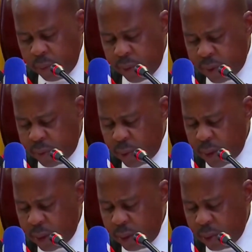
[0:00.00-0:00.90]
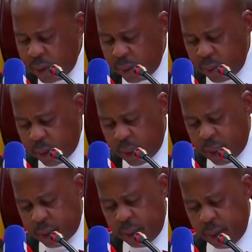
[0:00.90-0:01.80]
Fast forward into
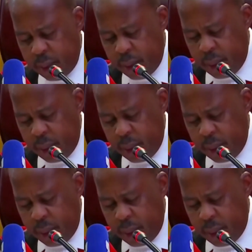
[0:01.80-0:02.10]
democracy,